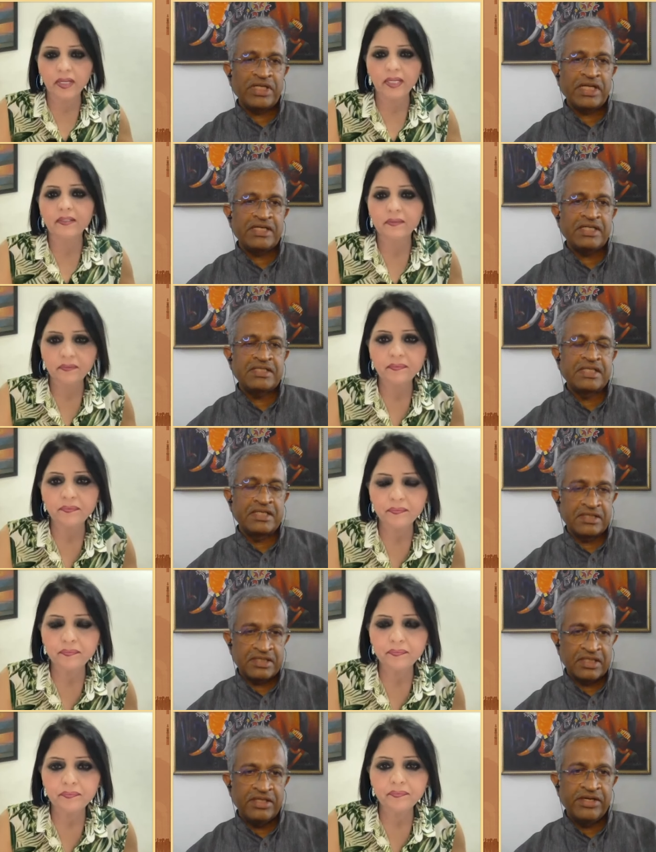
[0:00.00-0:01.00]
Speaker 1: that the
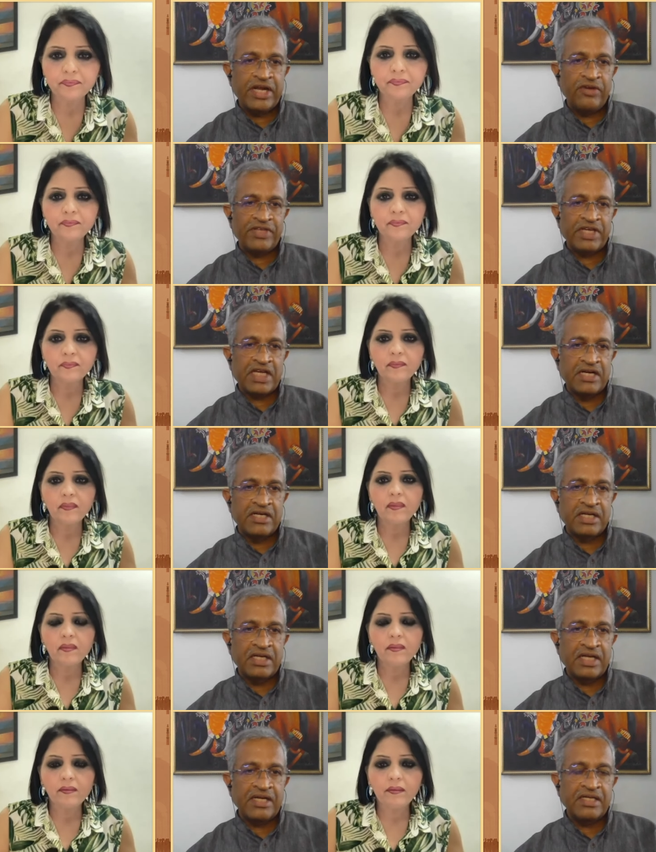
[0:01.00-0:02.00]
citizenry of the
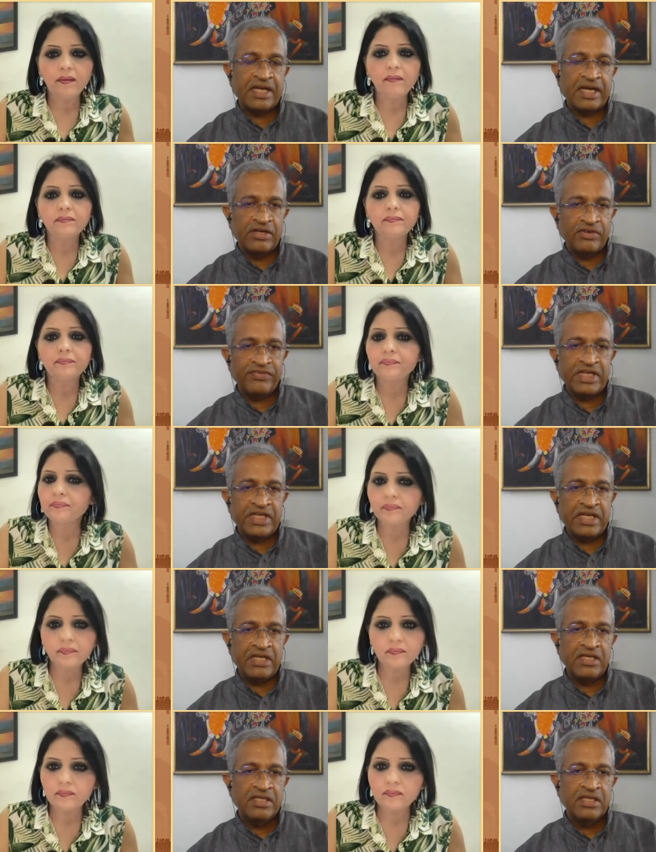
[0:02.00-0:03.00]
country at the end of the day